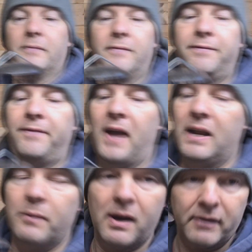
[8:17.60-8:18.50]

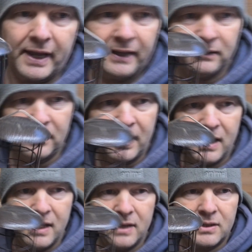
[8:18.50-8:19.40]
fairly well eaten
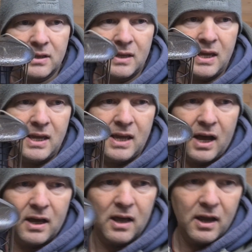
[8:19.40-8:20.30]
is the
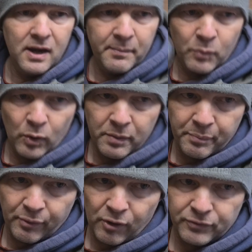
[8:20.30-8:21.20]
number one
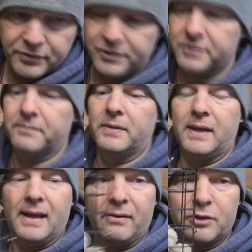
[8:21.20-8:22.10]
bronze.
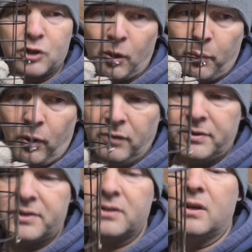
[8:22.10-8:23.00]
Now the top
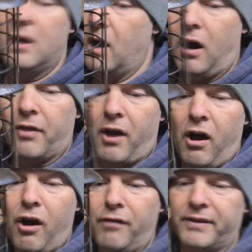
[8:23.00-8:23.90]
ones are the
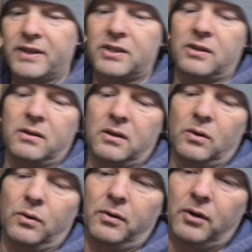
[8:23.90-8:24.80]
Harvest
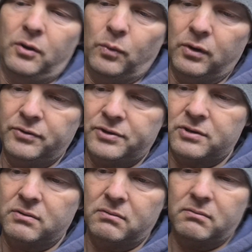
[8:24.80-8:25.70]

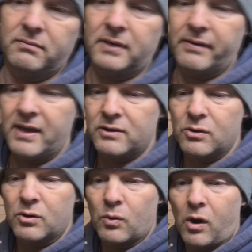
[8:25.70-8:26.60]
ones. Now they're
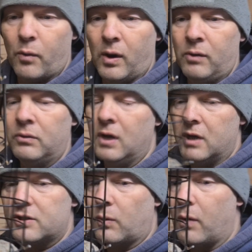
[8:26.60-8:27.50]
doing quite well,
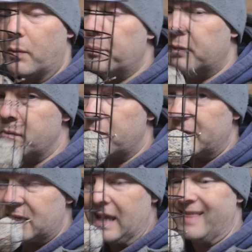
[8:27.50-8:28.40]
so I will probably
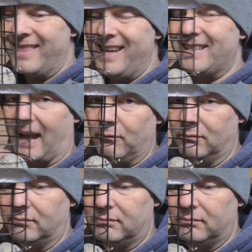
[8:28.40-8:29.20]
take these out,